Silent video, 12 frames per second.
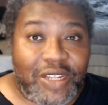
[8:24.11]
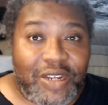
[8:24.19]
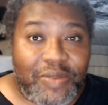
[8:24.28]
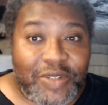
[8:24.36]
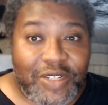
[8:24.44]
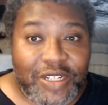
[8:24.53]
in
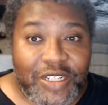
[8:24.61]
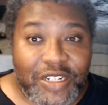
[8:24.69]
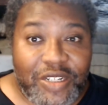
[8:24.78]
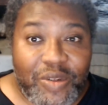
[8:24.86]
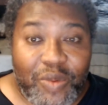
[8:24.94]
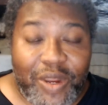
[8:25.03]
a
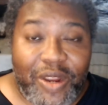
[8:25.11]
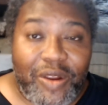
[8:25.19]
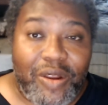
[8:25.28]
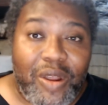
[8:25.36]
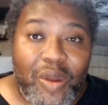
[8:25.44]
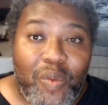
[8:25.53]
position to
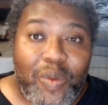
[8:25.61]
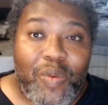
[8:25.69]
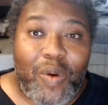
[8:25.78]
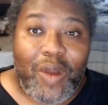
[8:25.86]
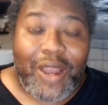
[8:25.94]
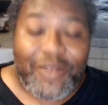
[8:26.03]
where we
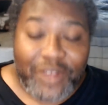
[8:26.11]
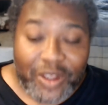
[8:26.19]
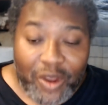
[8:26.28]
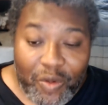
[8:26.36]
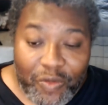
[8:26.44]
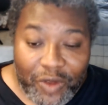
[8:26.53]
won't have to
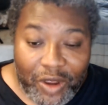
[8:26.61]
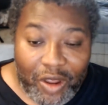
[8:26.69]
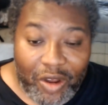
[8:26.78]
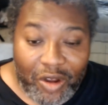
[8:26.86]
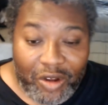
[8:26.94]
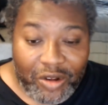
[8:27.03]
go for
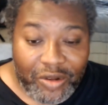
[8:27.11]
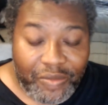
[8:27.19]
long